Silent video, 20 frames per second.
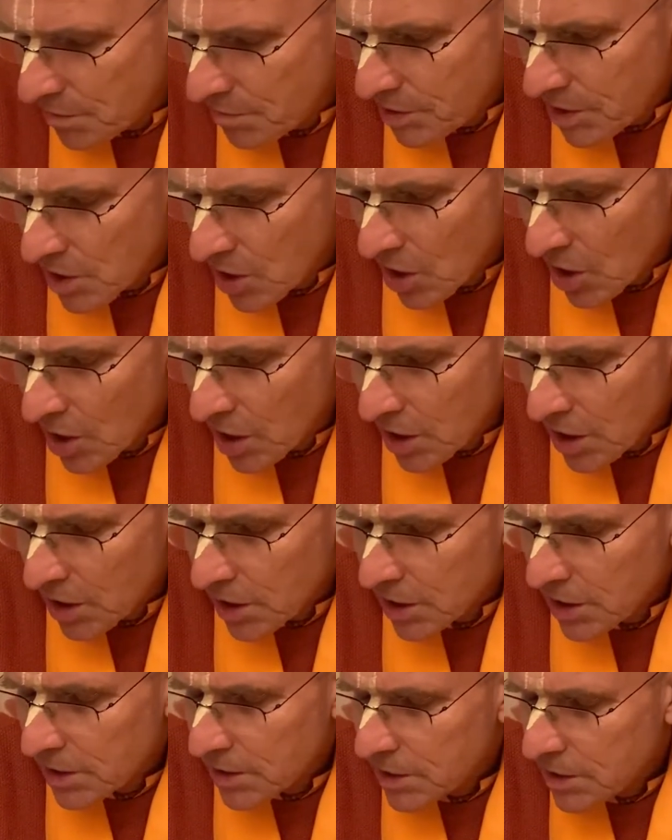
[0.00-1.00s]
we
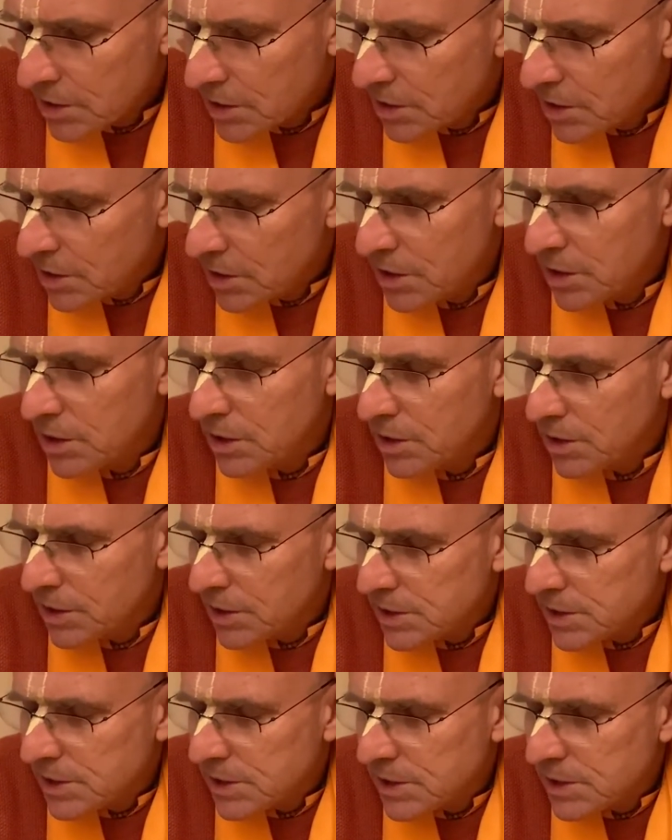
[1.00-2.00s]
are.
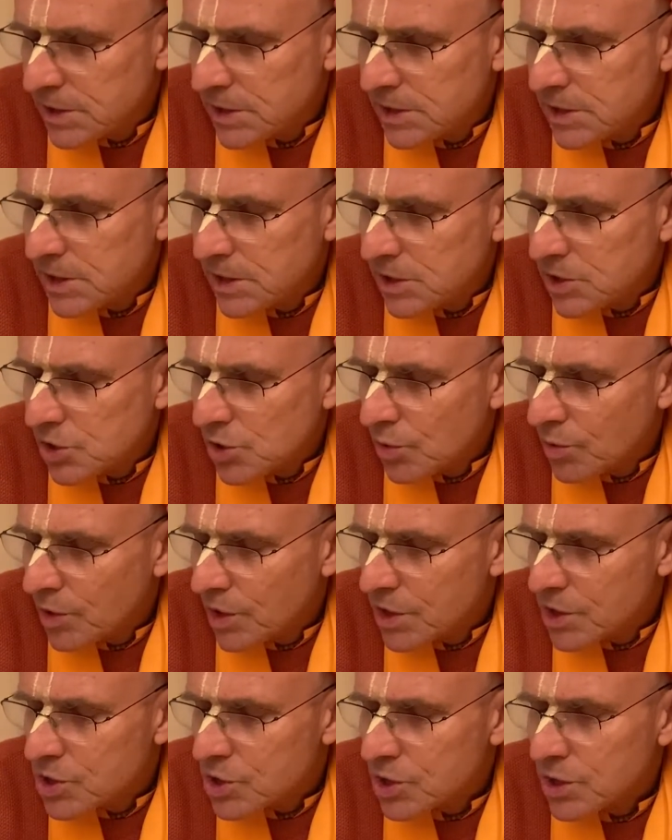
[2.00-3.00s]
This is the
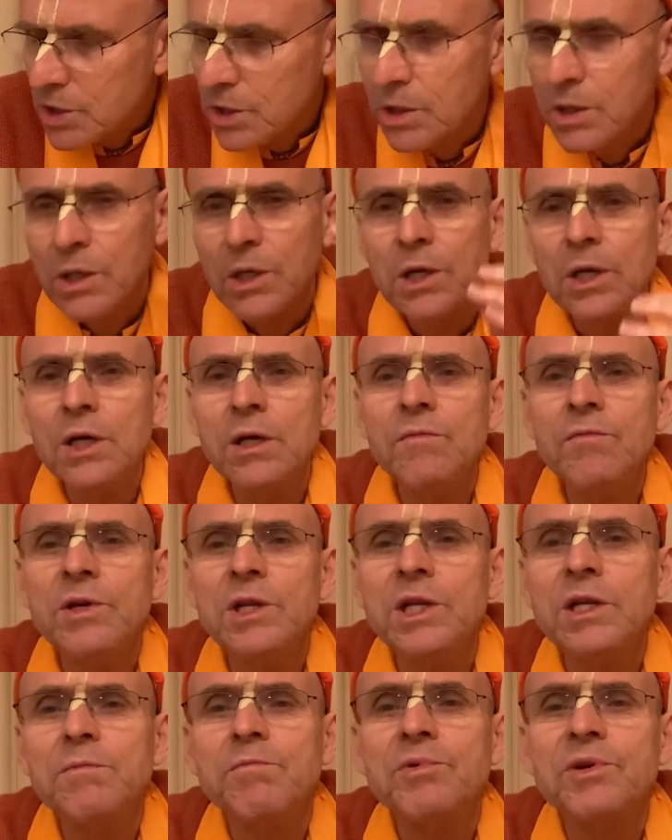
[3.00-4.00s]
situation. And we
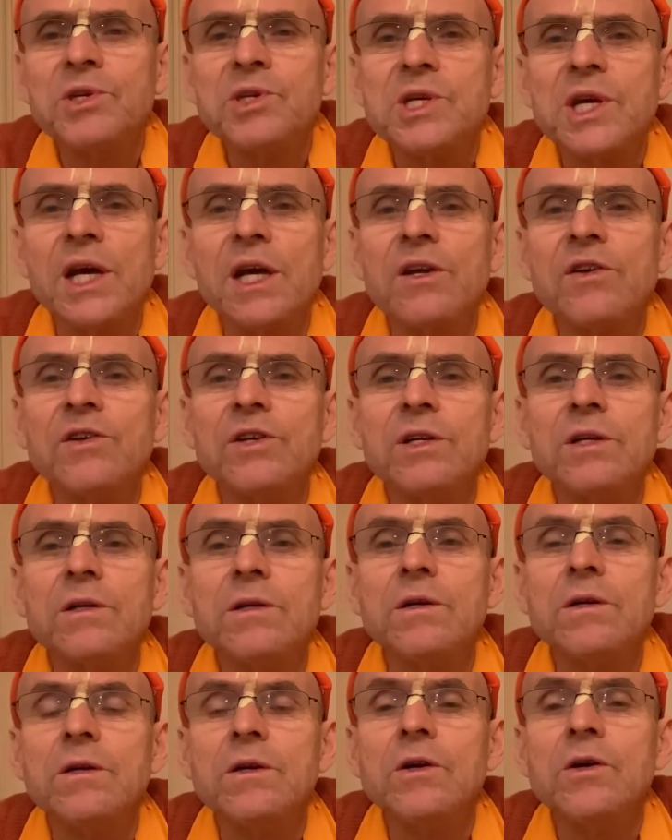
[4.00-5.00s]
need protection
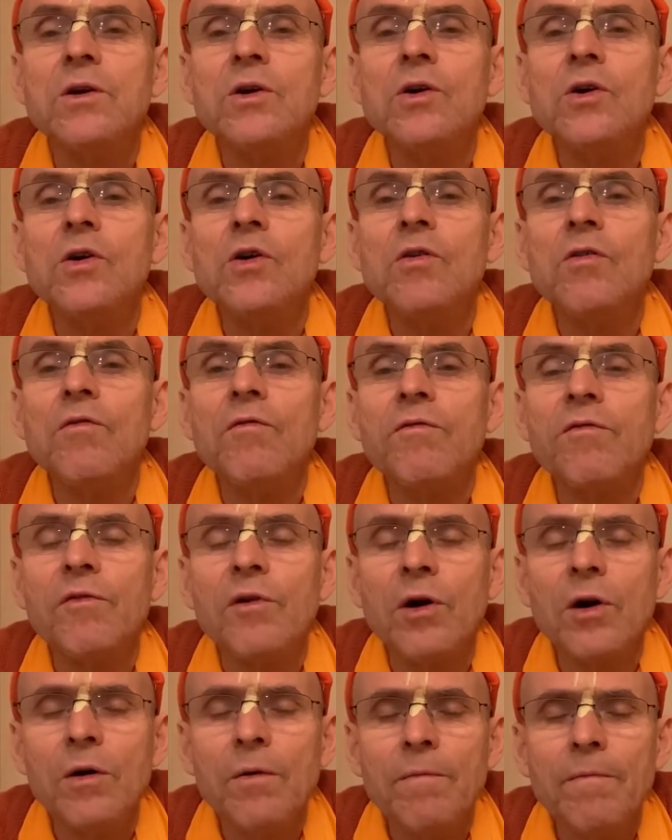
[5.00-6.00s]

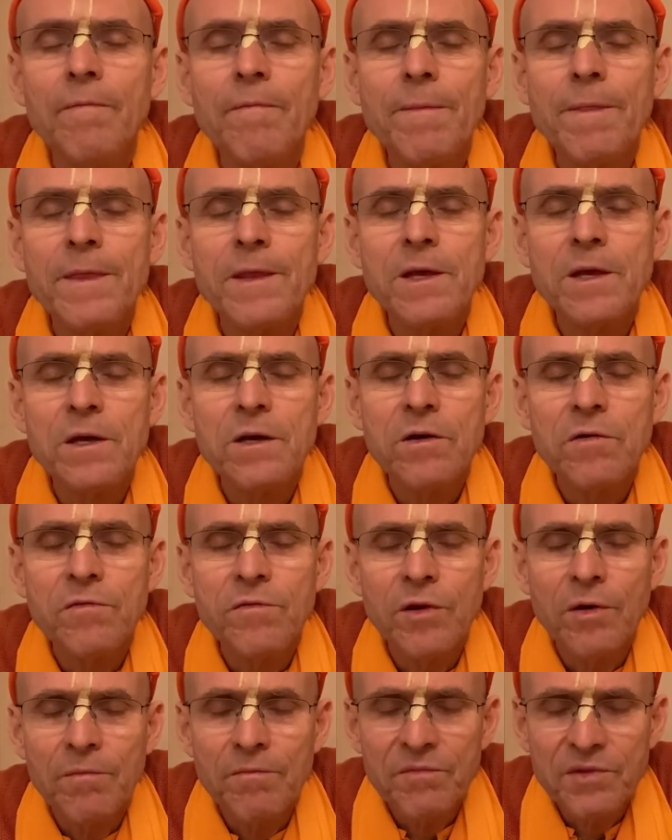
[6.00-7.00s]
from
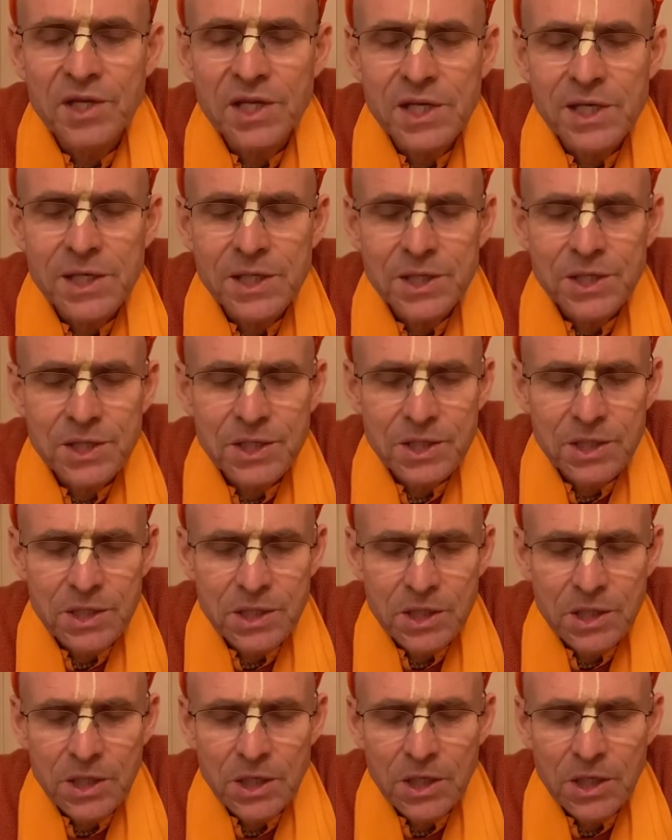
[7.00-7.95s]
this,